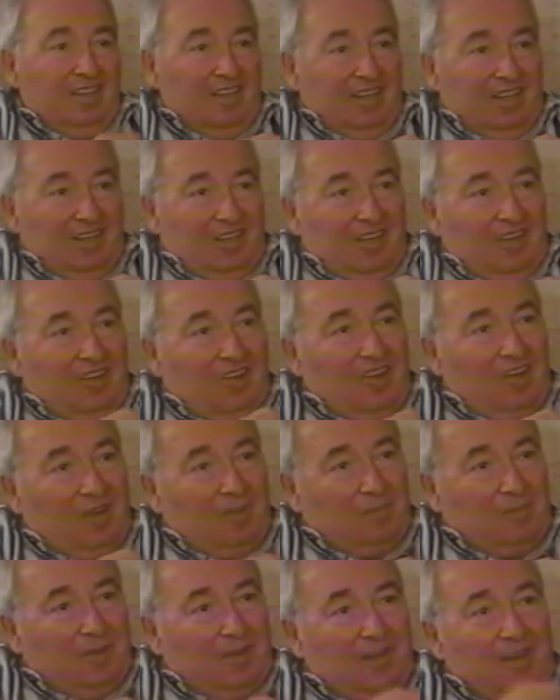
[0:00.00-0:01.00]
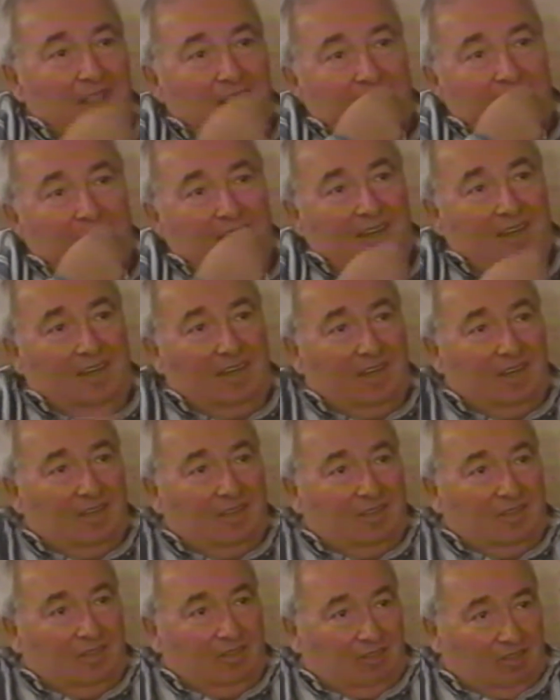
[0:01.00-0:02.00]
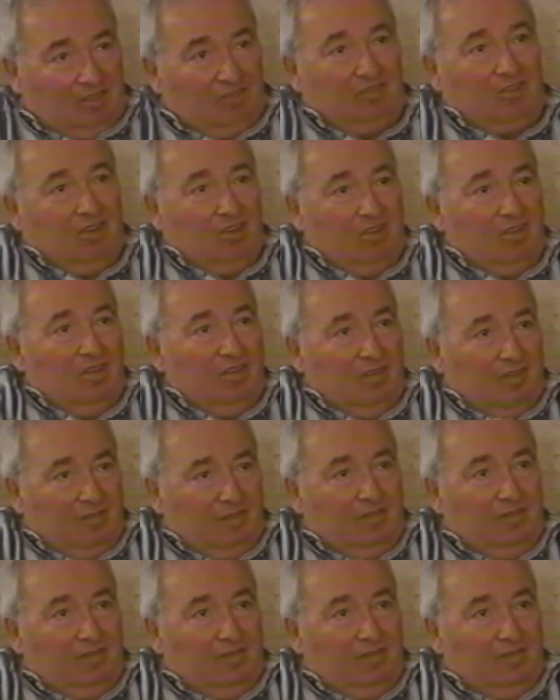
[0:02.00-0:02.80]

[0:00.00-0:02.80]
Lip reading: and up and eat, just corn,